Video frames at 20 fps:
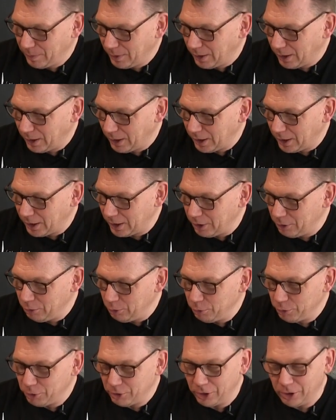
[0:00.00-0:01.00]
and
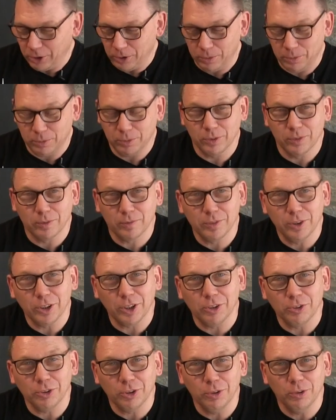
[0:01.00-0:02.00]
also you
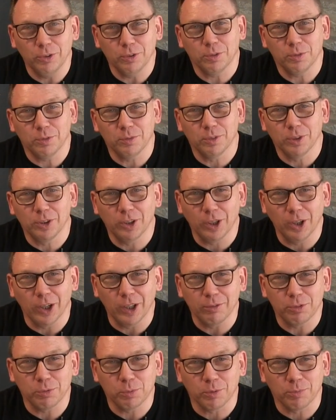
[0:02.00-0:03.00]
can use
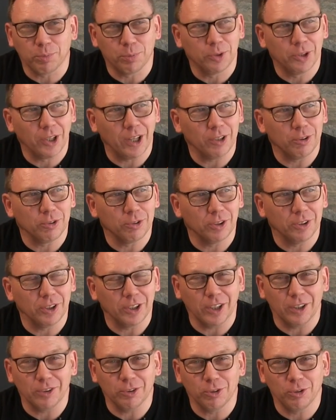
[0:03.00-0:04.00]
gloves with protection
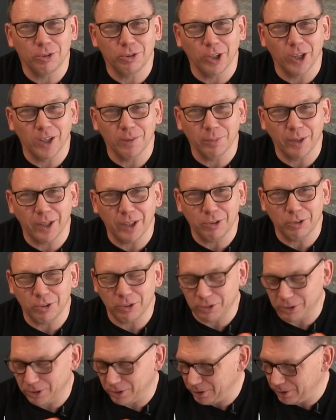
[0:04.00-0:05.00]
against sharp
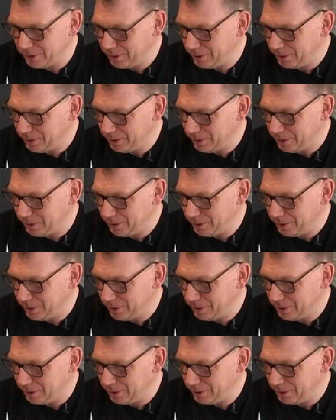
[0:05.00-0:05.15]
edges.